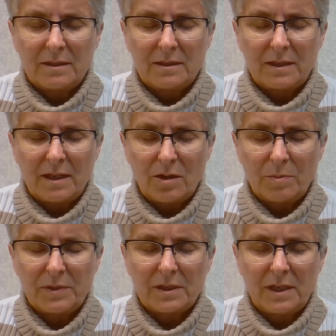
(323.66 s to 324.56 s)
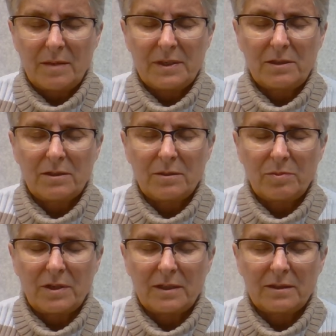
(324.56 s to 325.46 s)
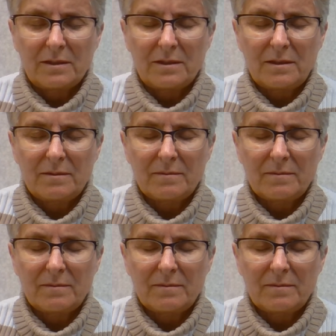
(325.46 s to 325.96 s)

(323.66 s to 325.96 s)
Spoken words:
to help you come into the present.